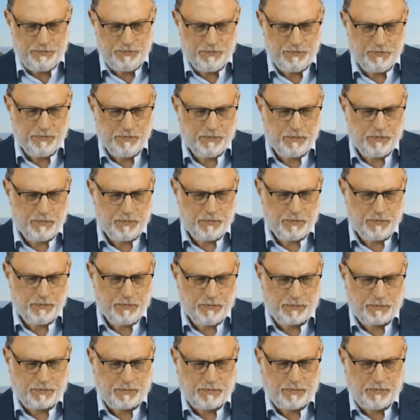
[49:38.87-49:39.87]

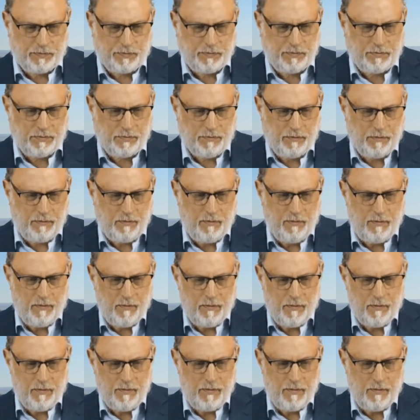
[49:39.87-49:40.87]

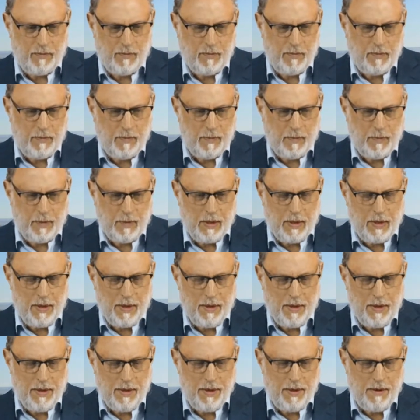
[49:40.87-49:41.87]

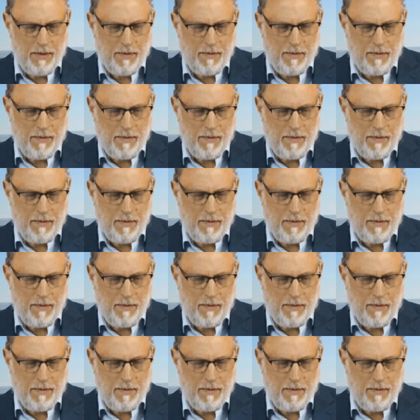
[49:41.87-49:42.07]
[no speech]